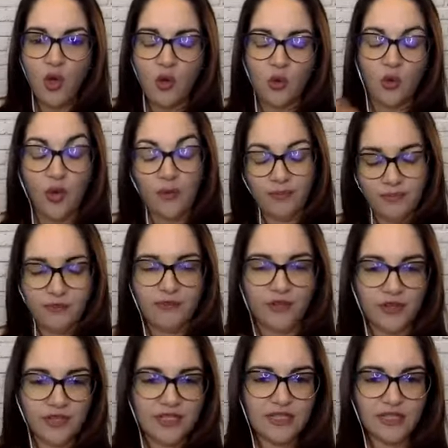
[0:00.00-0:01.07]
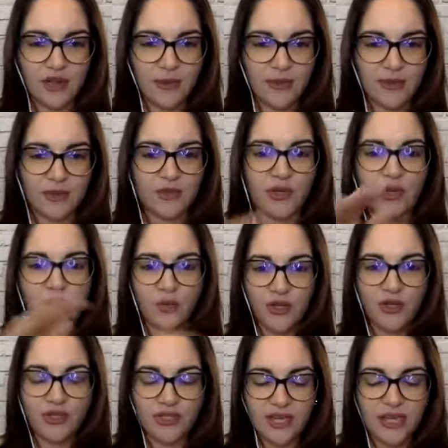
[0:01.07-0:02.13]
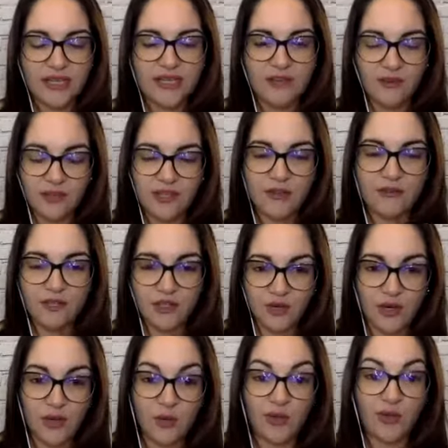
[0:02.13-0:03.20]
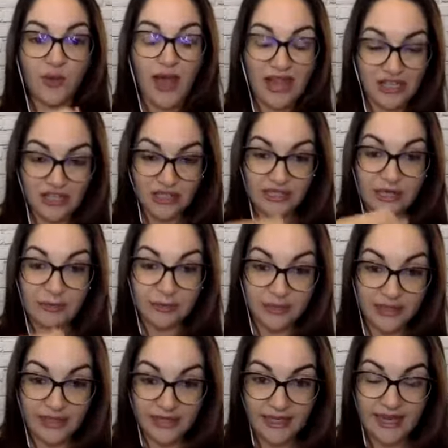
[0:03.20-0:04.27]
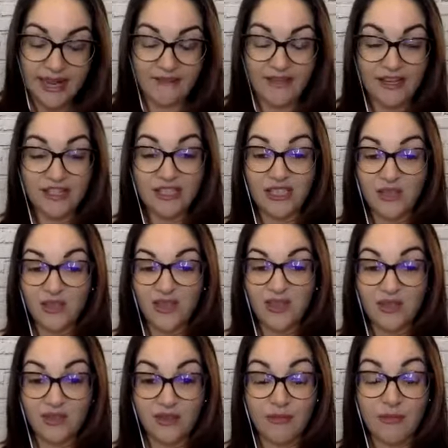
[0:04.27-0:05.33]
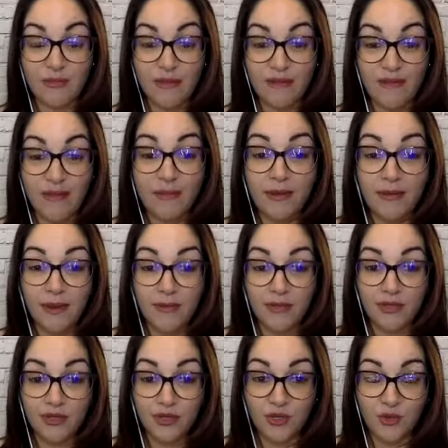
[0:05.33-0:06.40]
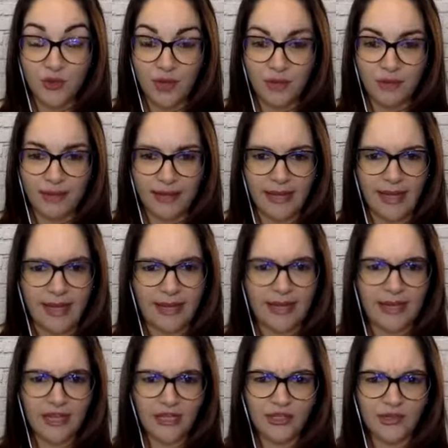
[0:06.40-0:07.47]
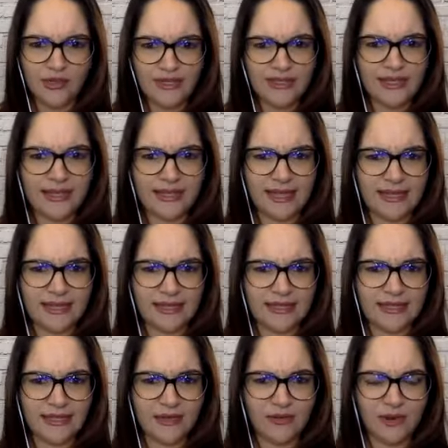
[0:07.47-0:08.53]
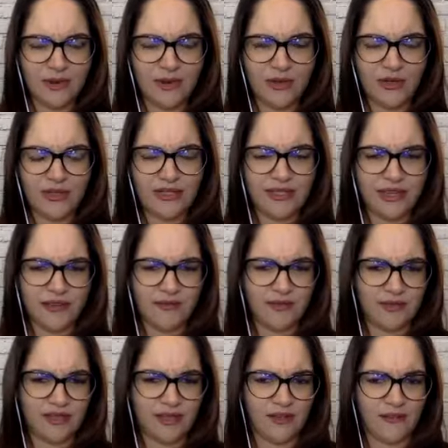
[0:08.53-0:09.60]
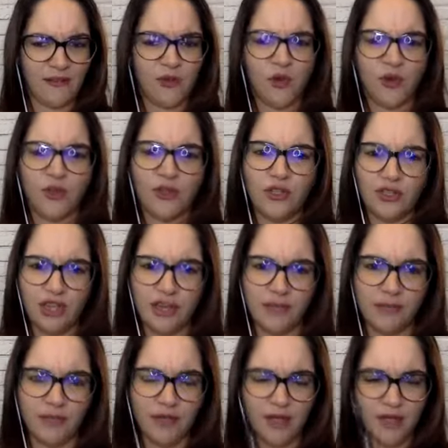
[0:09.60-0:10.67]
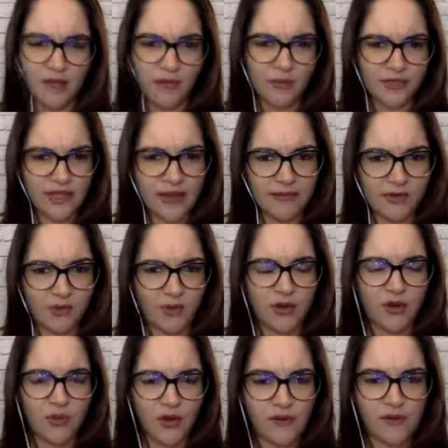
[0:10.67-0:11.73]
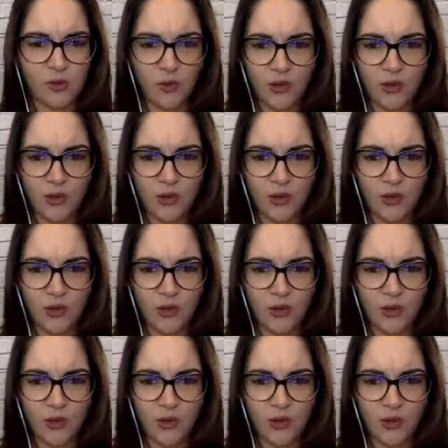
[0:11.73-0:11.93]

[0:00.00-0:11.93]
Well, first, let's talk about the treat. When you're done, give yourself a treat when you actually complete it. And I've actually used this with some of my family members too, where I'm like, hey, you need to get that thing done, right? Or you need to give yourself, go to the gym 4 times a week or whatever.